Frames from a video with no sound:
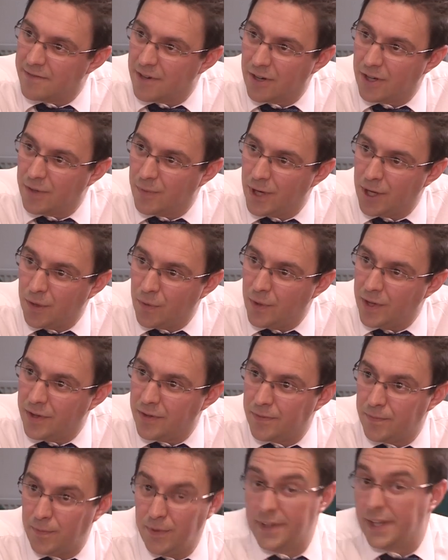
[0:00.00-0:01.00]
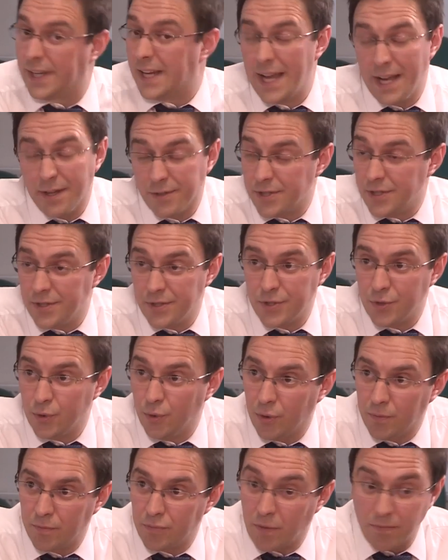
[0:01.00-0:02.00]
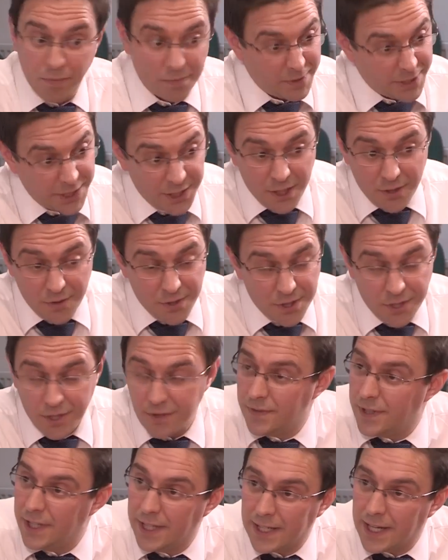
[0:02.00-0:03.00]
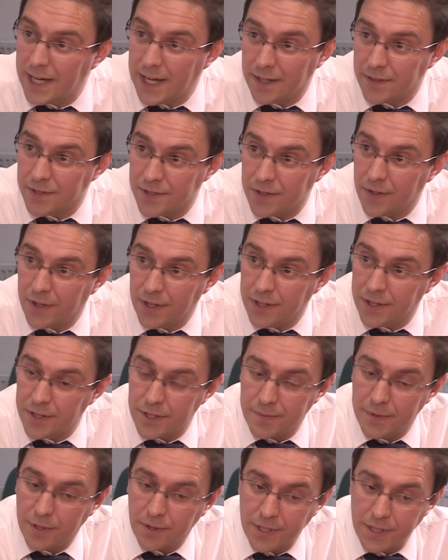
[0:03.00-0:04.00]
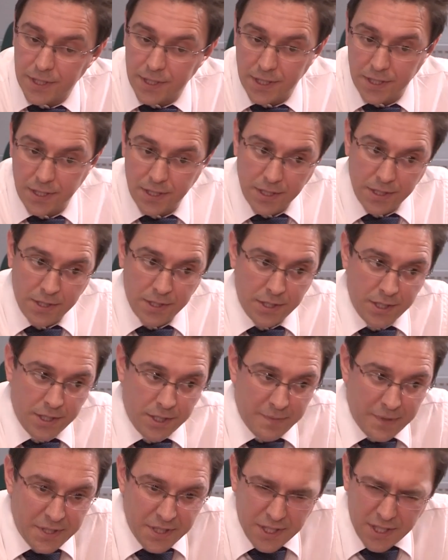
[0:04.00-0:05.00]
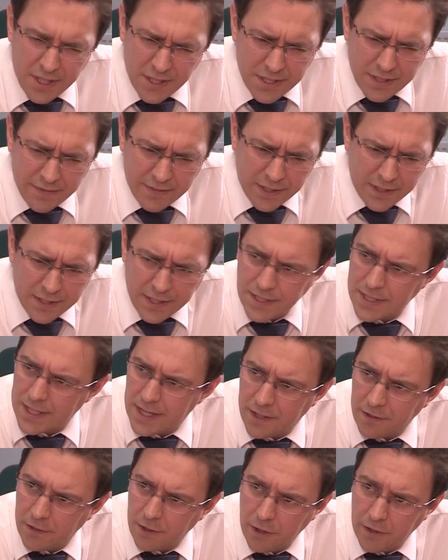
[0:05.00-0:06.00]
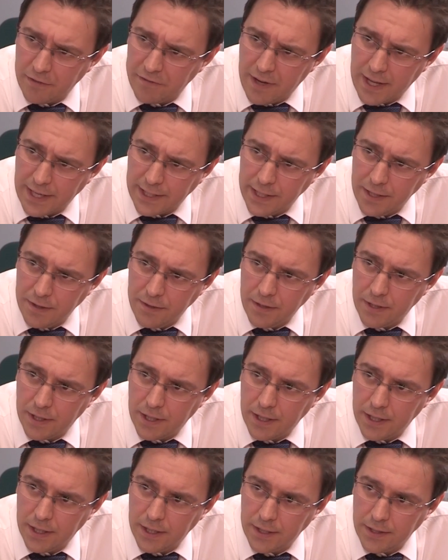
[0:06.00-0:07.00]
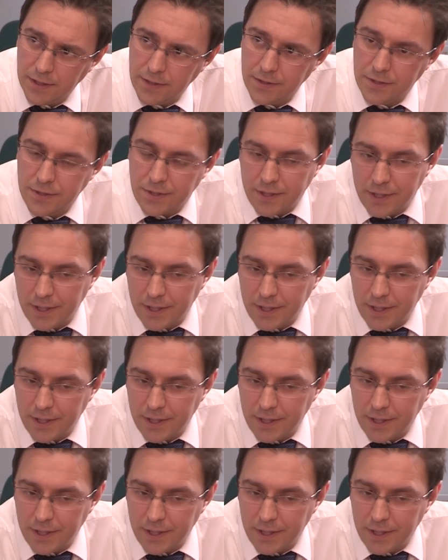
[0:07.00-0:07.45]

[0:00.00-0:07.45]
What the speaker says: very well with accountants or probably users of the accounts either. To be honest, it's been seen as something that doesn't add a lot of value. And